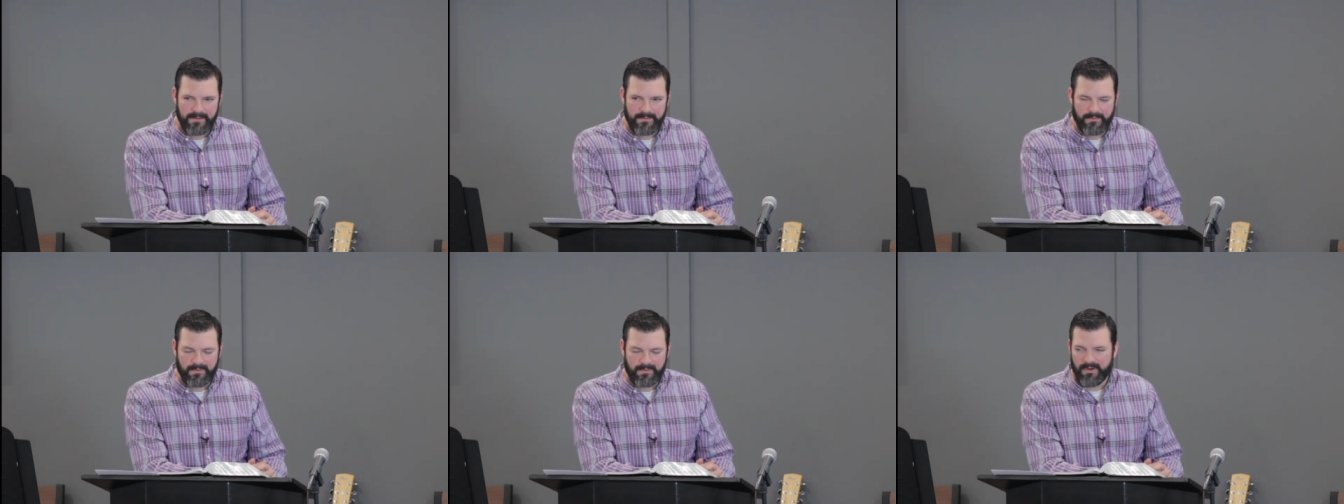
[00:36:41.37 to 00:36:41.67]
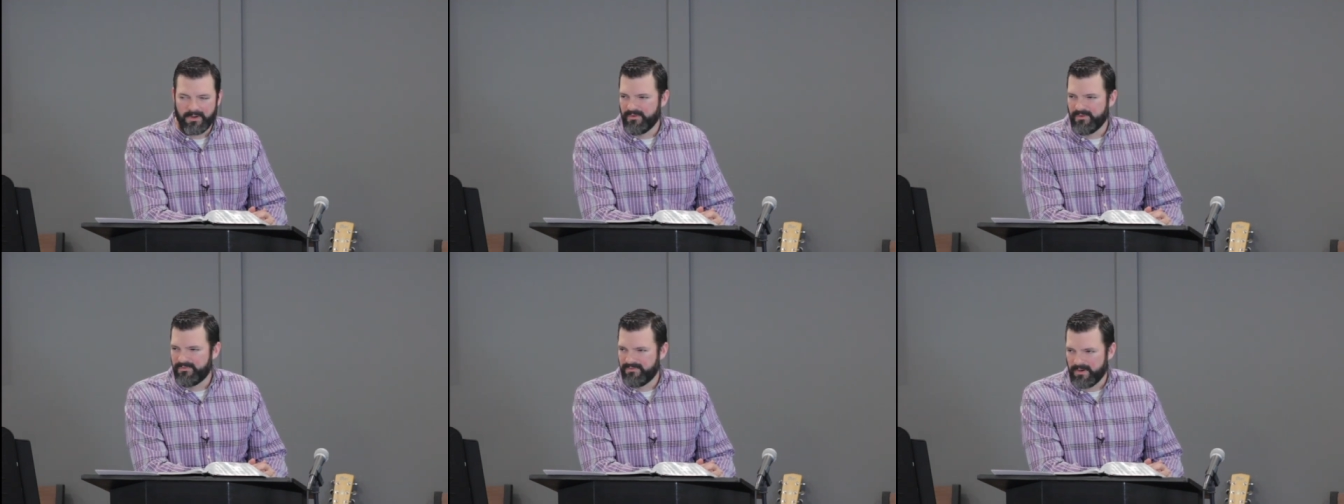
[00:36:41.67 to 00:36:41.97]
We're
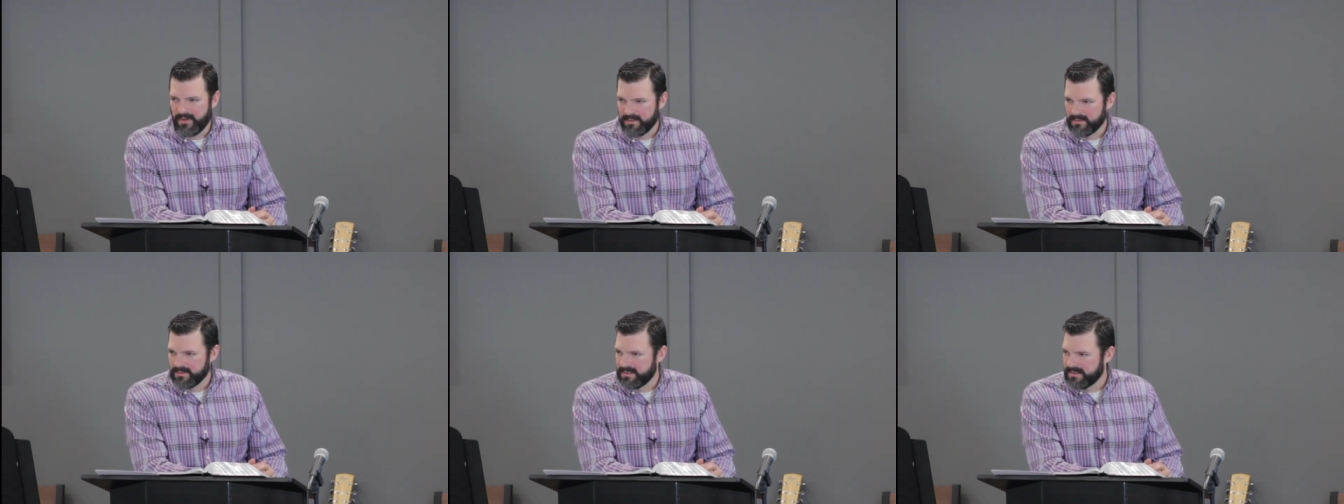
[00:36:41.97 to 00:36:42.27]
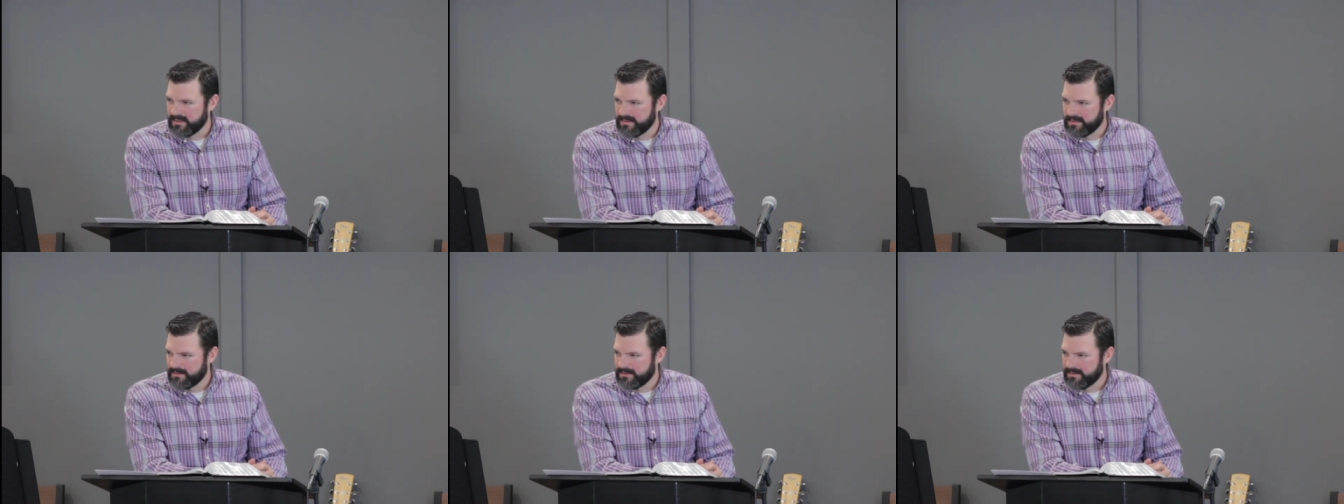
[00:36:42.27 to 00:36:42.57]
all
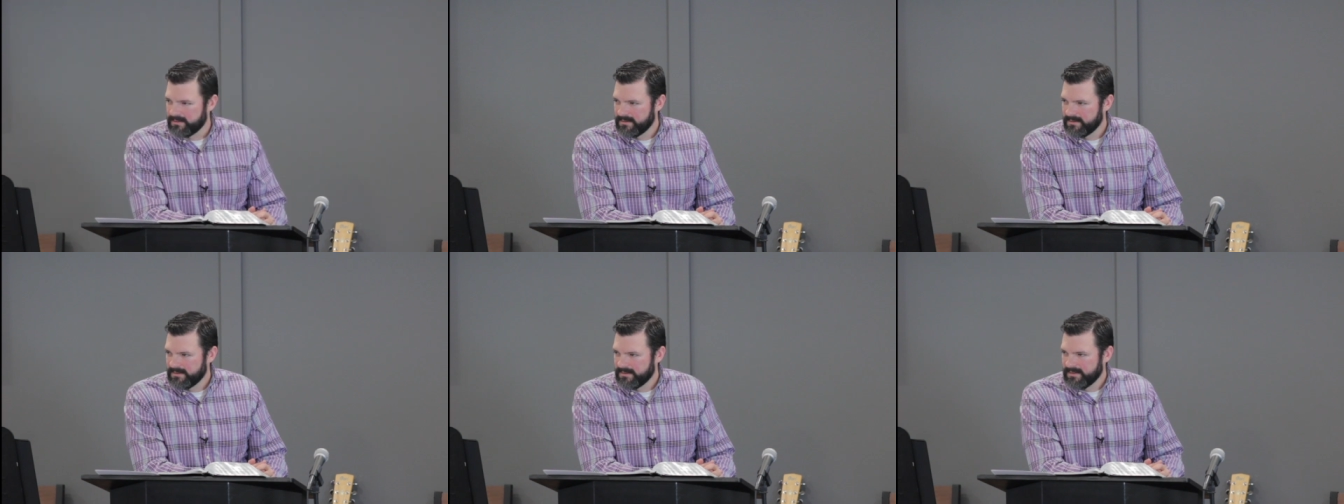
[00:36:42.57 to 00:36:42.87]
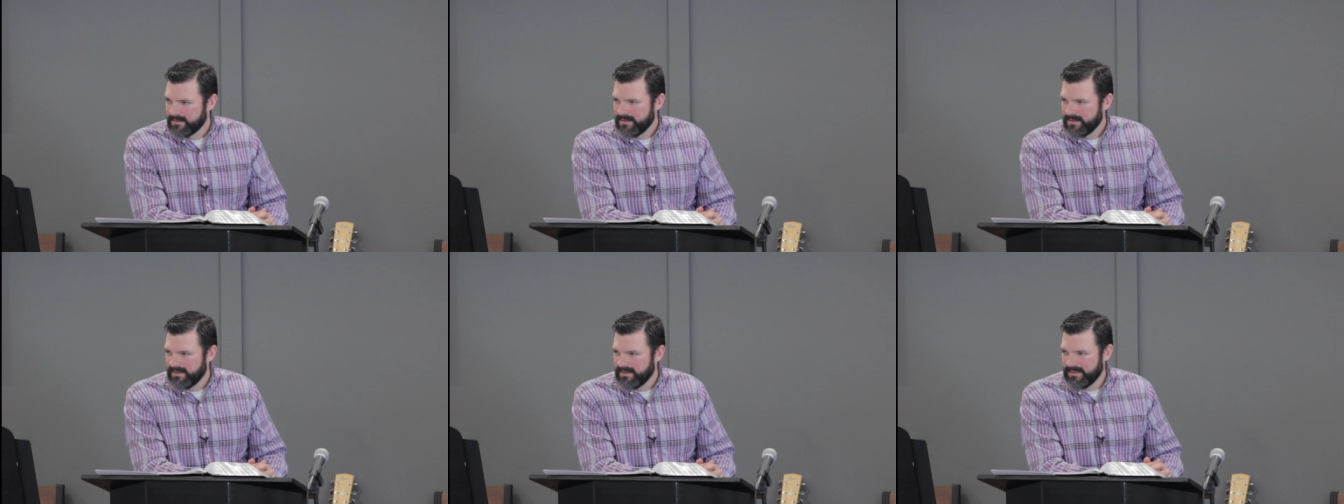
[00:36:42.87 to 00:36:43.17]
falling.
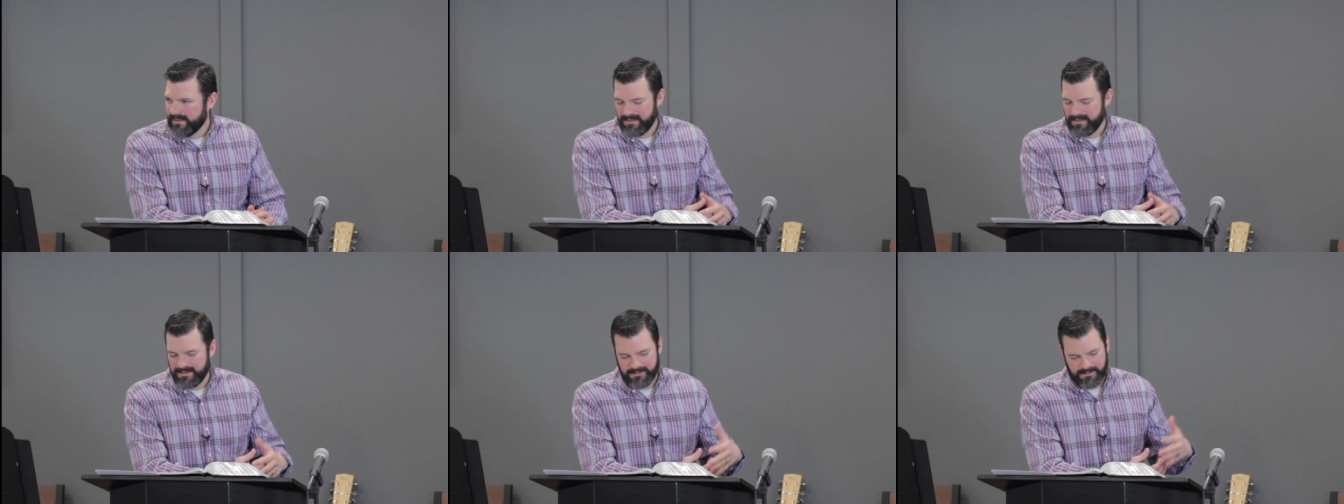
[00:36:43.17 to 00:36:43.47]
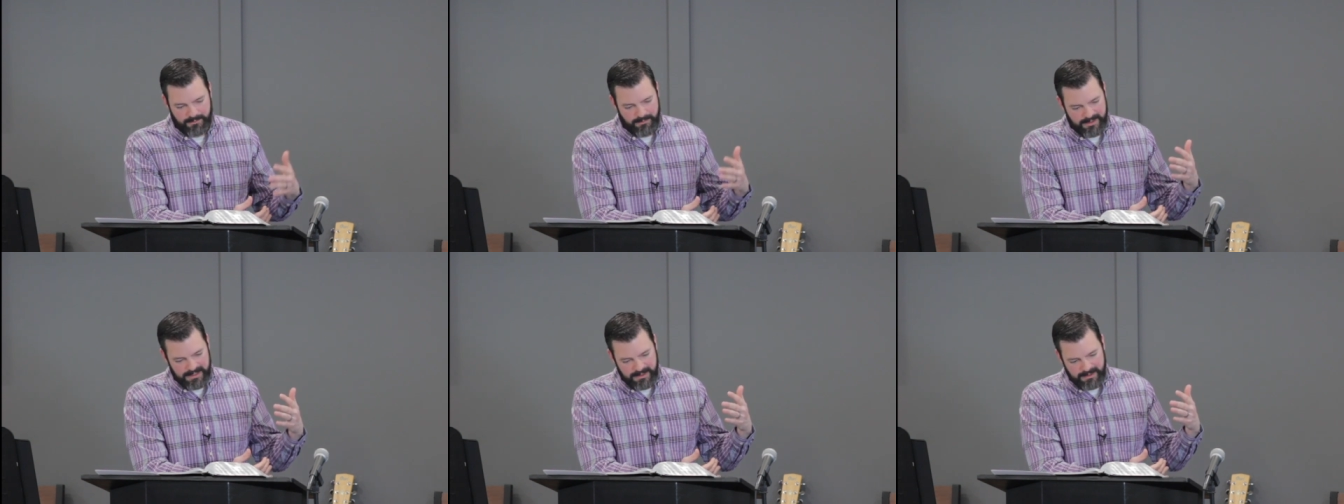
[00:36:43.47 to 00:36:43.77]
And
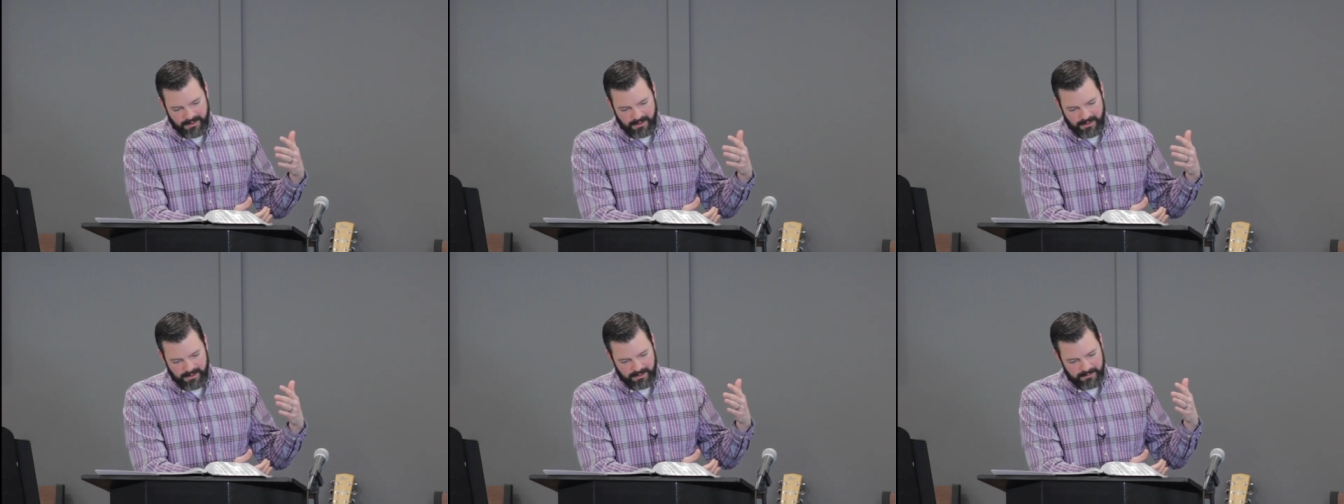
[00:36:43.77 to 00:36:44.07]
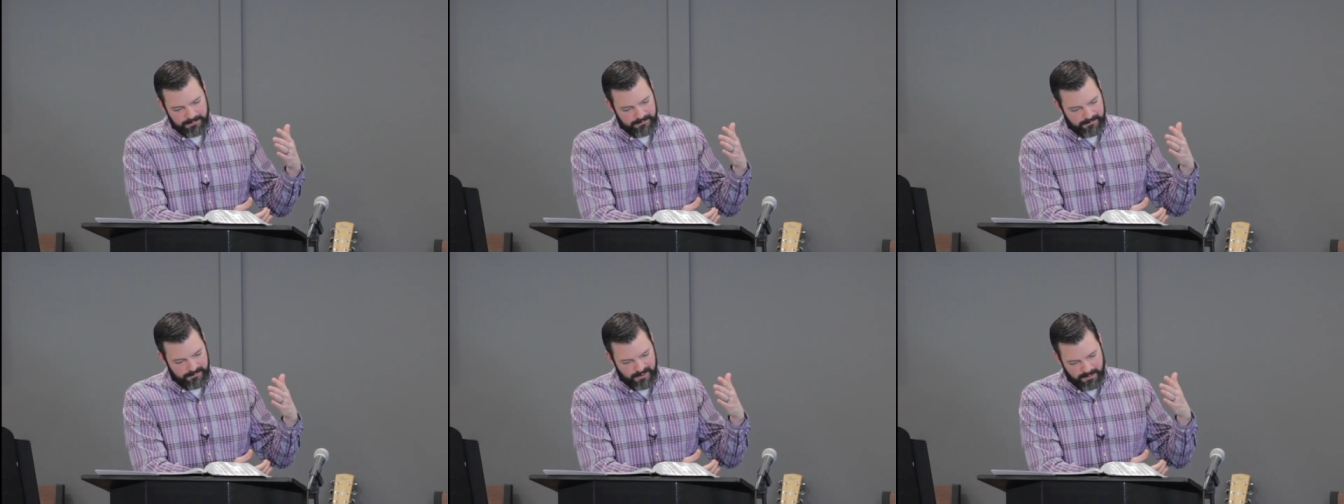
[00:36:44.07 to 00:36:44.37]
we are
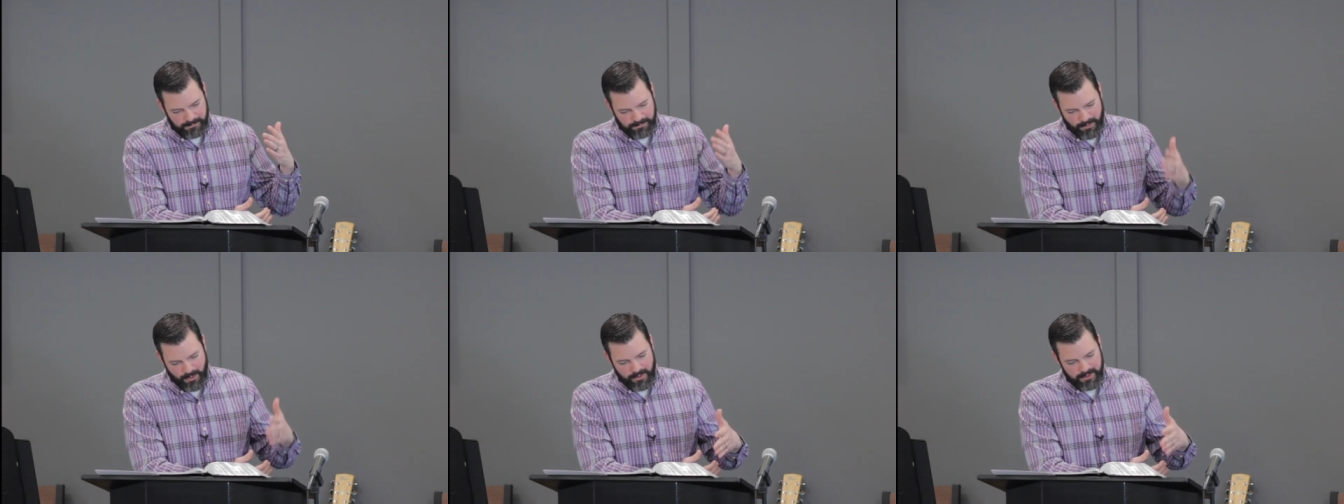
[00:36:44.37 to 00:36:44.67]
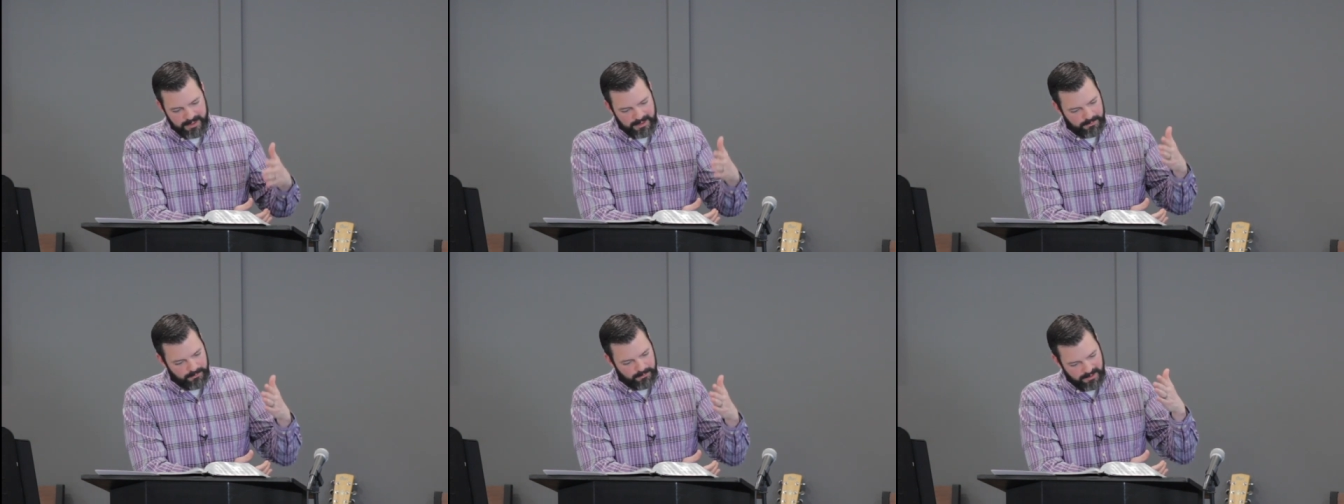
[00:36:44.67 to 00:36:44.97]
we're
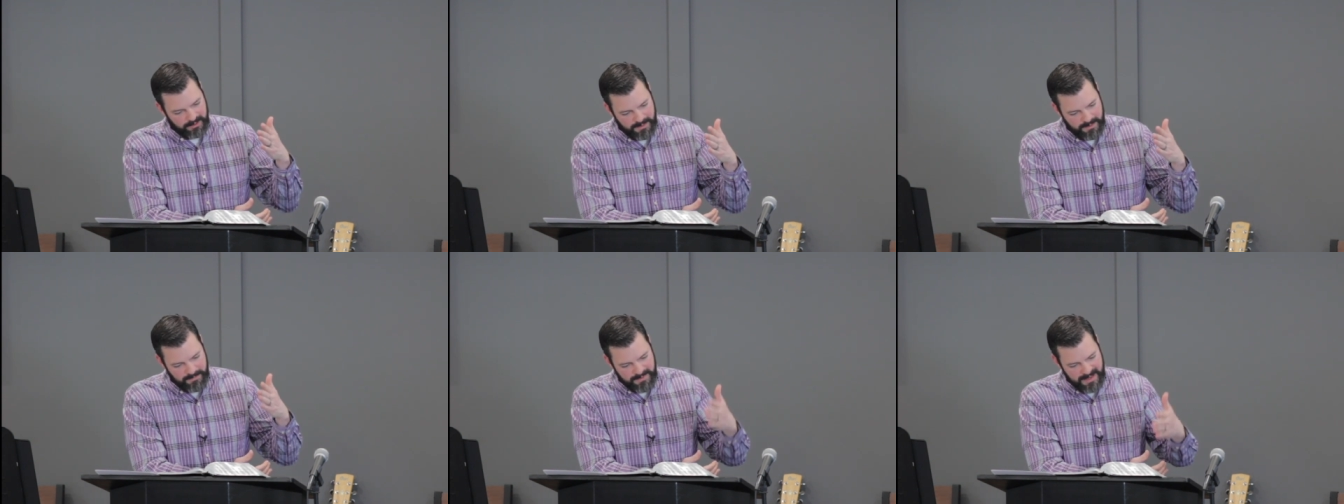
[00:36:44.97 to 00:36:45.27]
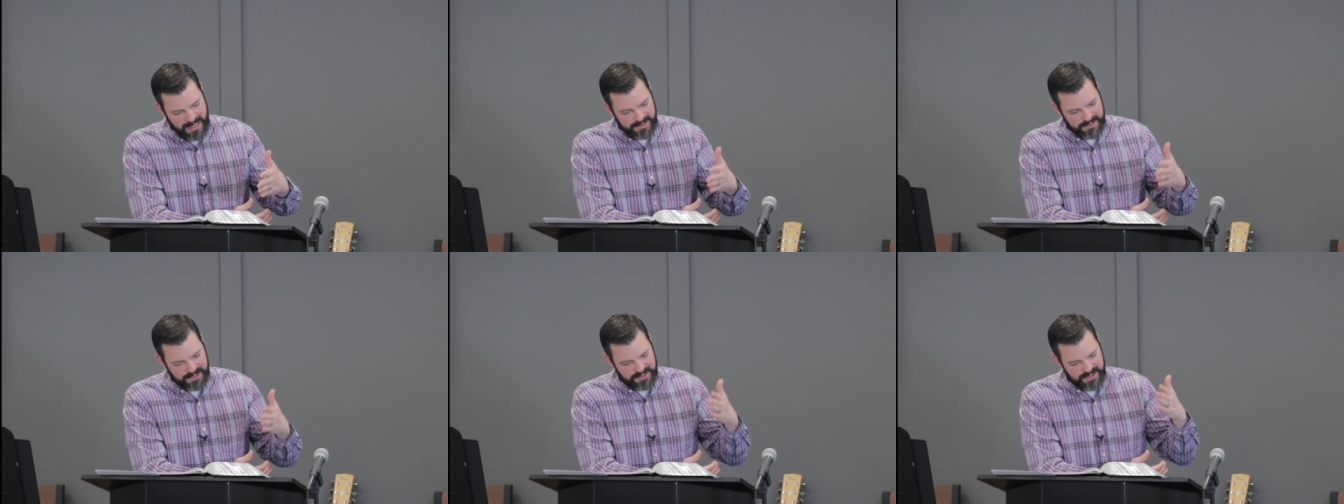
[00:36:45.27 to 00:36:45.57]
broken, we're in a
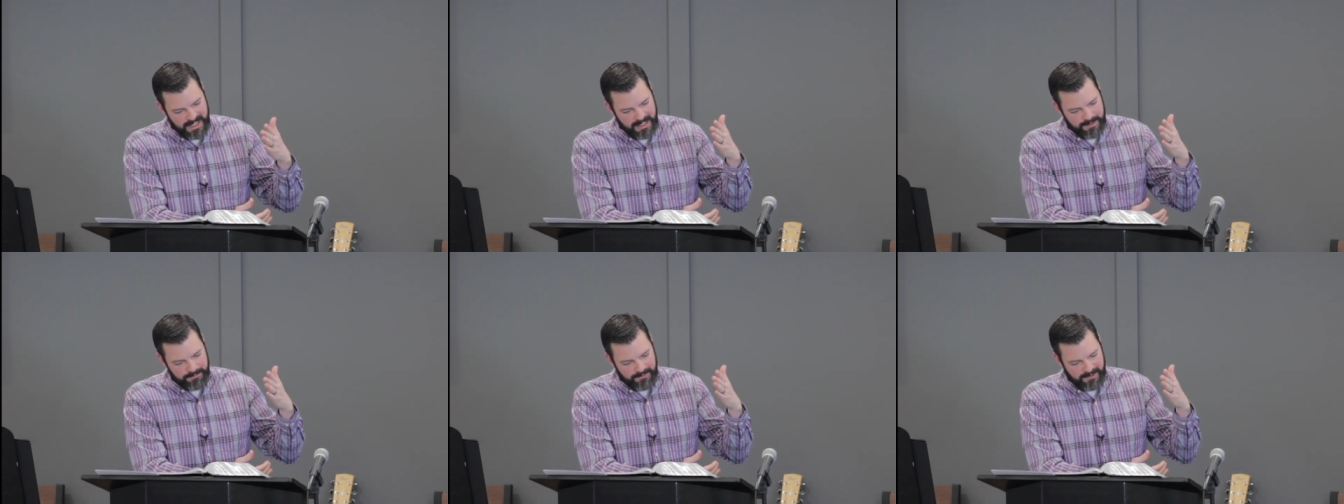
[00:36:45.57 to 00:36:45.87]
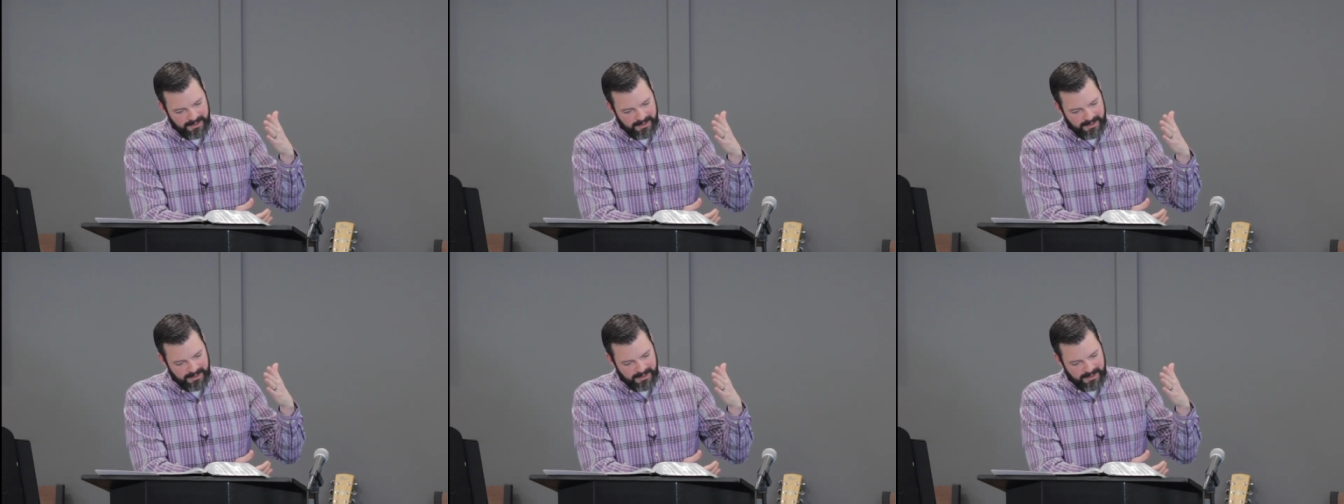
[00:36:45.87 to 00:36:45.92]
bad shape,